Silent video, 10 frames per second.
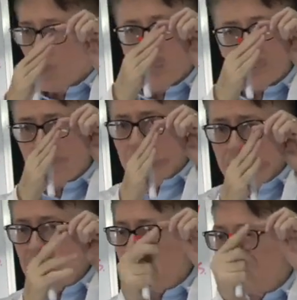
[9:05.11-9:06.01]

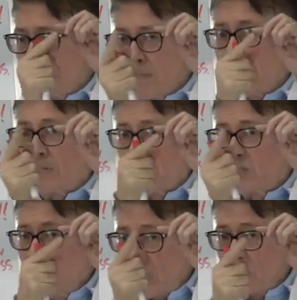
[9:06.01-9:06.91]
within minutes, remember,
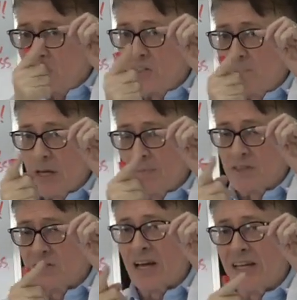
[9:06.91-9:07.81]
there's dozens of people
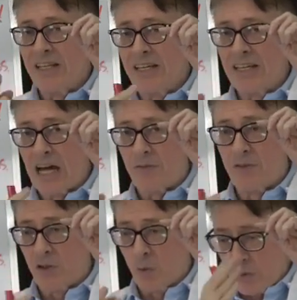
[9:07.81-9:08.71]
signing in
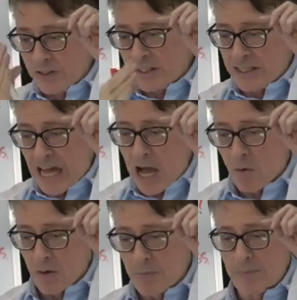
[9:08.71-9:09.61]
after you. Within an
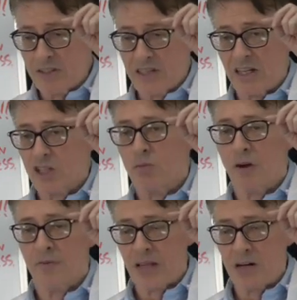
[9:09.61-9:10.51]
hour, maybe 10 or
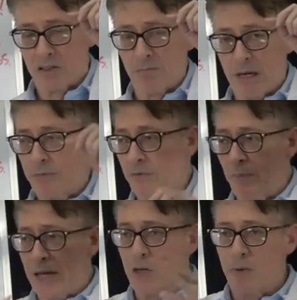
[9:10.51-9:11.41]
12,000 people
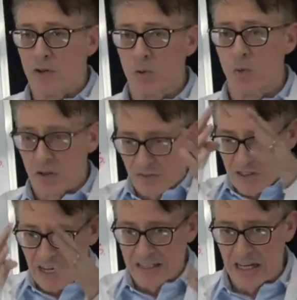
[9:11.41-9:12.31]
from anywhere in the world have
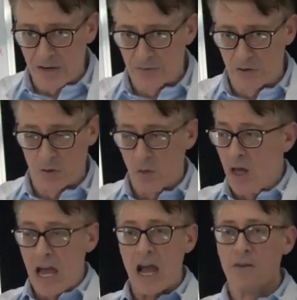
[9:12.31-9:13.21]
signed after you.
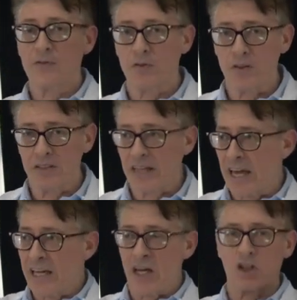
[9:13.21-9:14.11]
After a
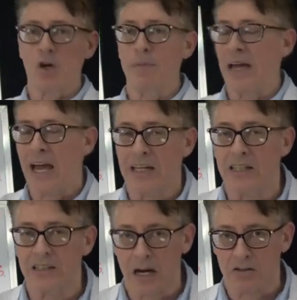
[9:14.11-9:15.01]
day, it could be
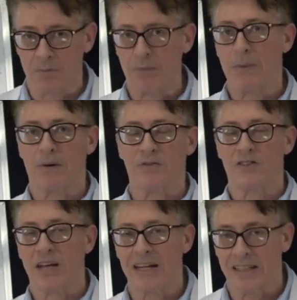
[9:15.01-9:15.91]
80,000 people have
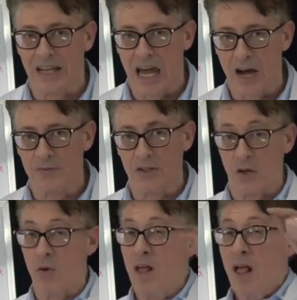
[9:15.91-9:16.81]
signed in after
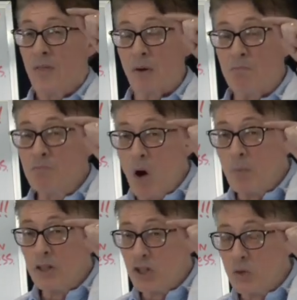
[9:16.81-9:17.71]
you. The
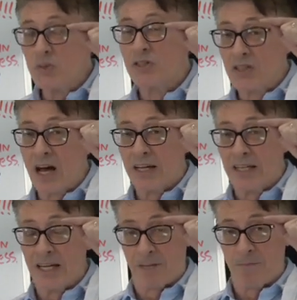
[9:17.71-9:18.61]
moment you sign
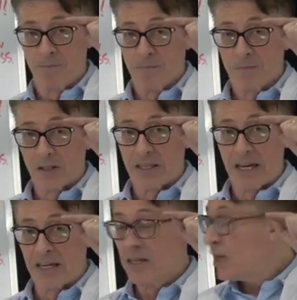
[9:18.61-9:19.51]
in,
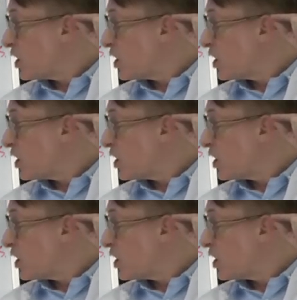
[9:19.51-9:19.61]
okay,